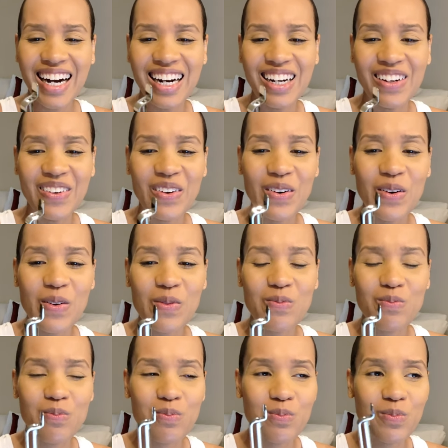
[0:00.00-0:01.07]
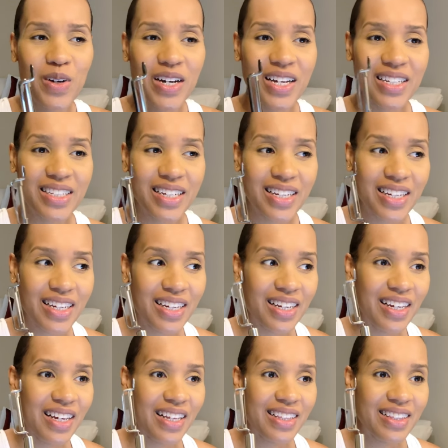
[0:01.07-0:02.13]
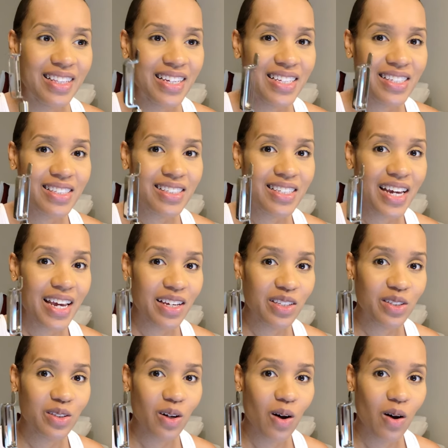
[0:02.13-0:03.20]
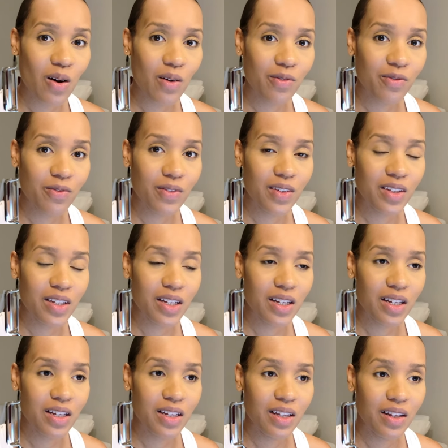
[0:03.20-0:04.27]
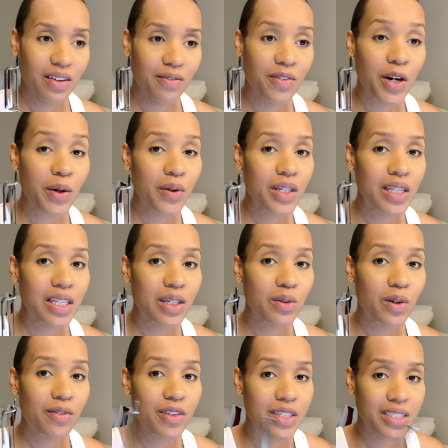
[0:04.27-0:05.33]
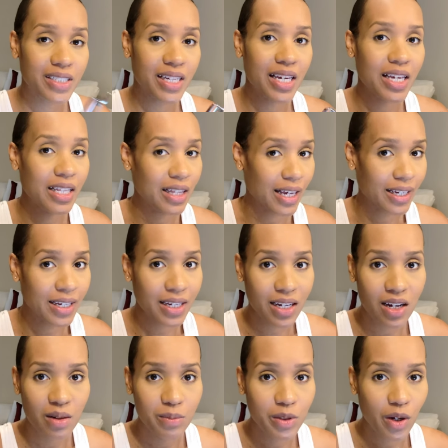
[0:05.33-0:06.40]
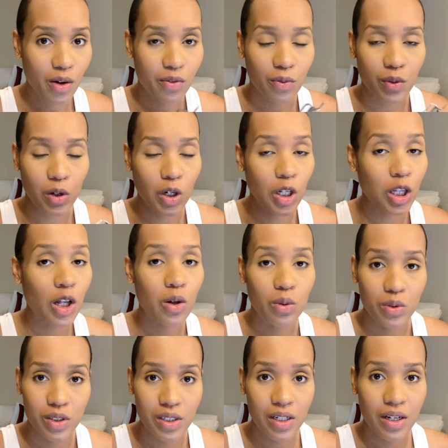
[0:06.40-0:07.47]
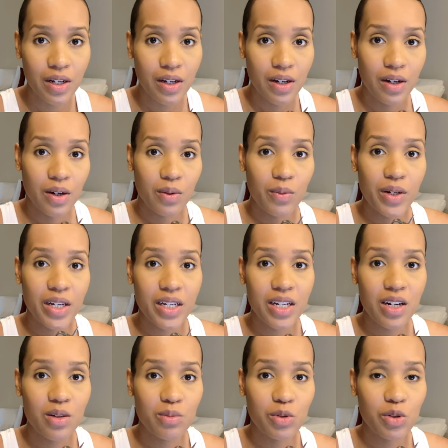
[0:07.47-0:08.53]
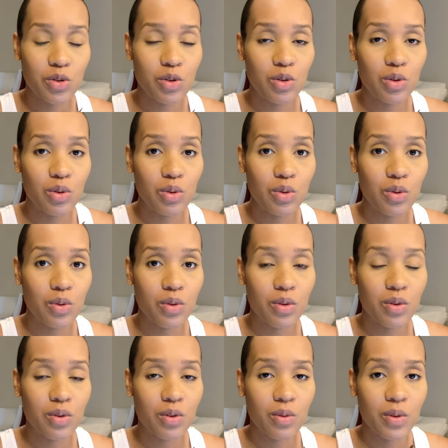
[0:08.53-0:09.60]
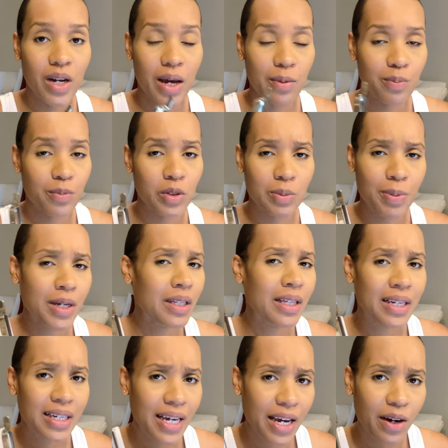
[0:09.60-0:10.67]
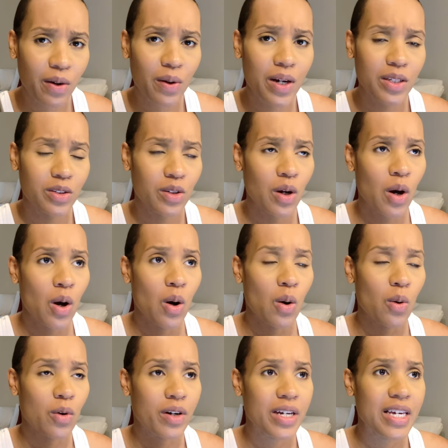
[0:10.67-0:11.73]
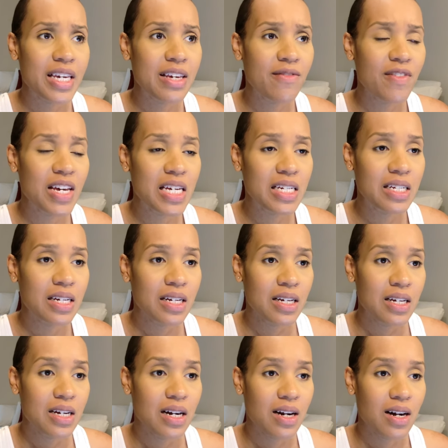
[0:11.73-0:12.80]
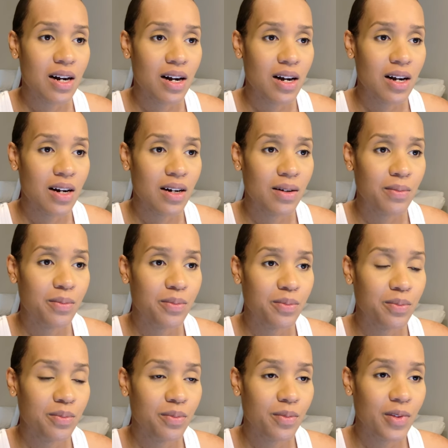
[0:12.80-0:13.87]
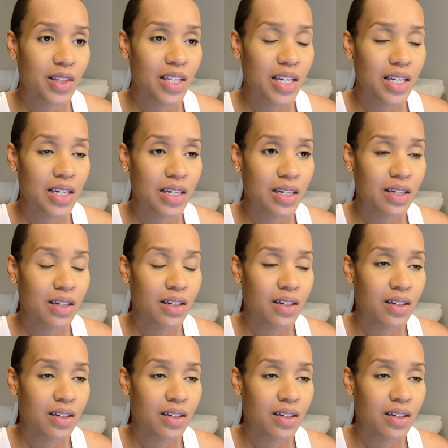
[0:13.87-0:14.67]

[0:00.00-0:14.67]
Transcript: uh, but this takes off very little of the skin. Like it comes off close when it comes to when I was peeling carrots or even um, the